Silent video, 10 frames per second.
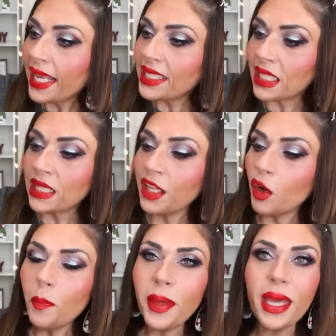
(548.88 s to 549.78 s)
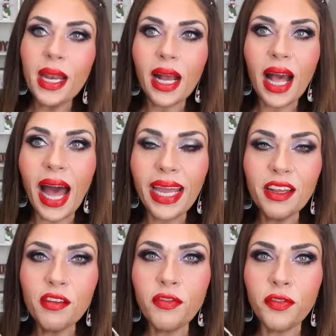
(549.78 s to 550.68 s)
It's a little bit kind
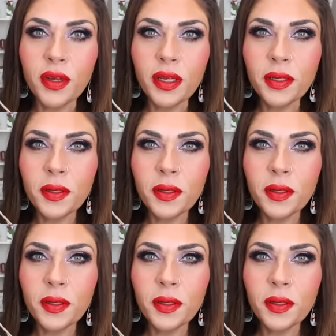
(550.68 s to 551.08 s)
of